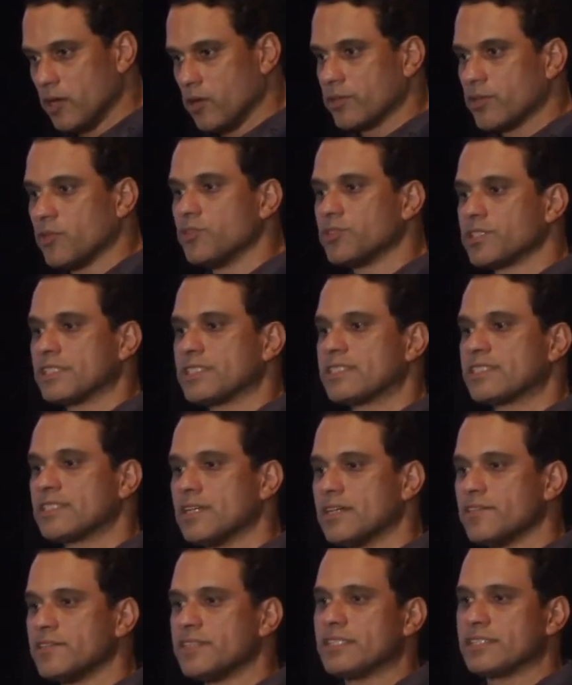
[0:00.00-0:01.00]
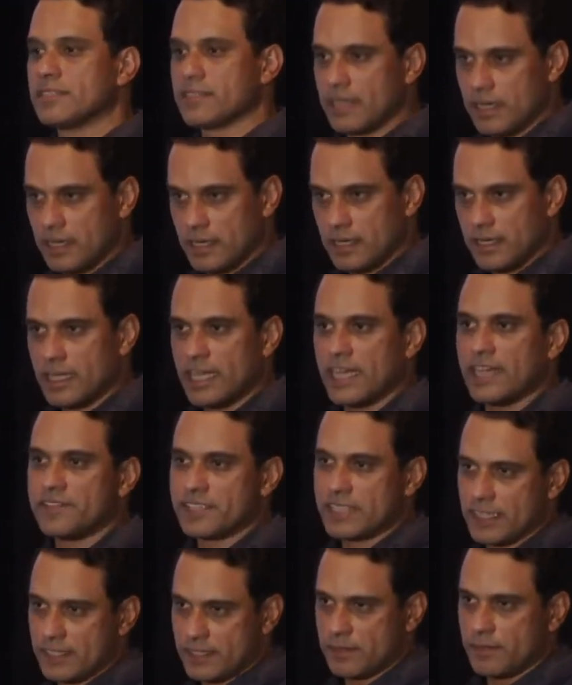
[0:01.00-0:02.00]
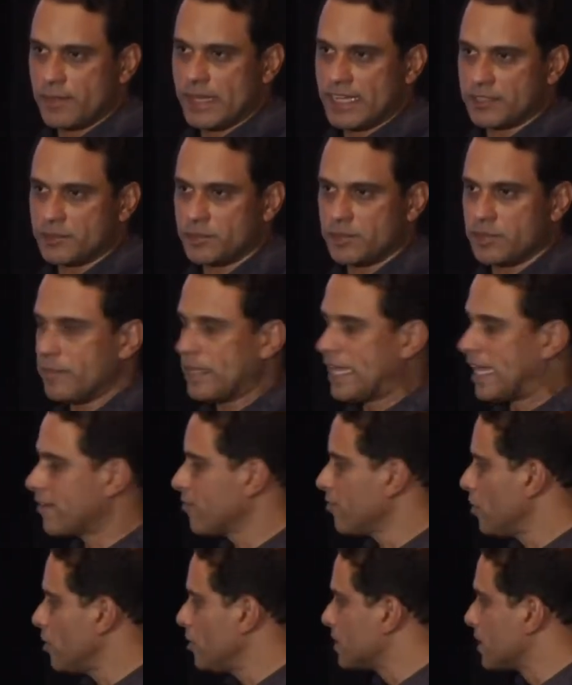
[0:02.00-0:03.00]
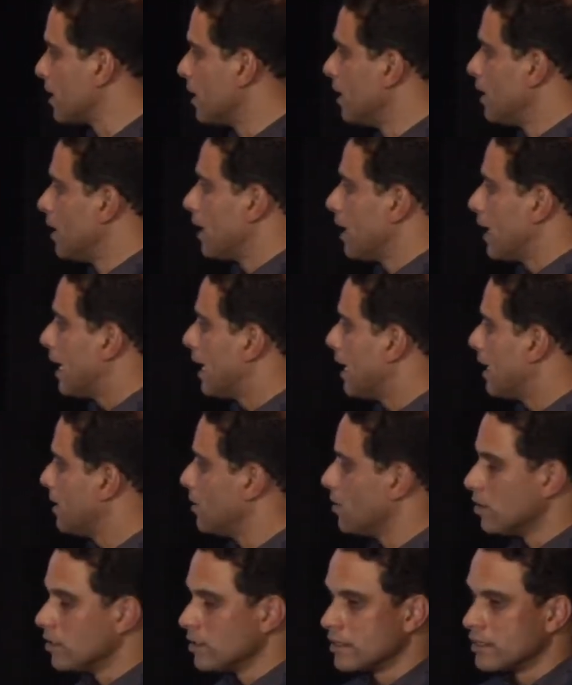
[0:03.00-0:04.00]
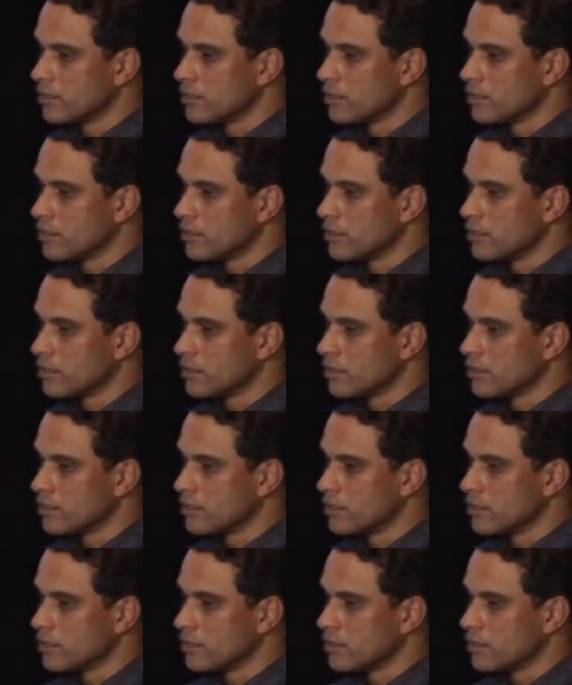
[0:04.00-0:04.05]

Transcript: below, those are service lifecycle management platforms. And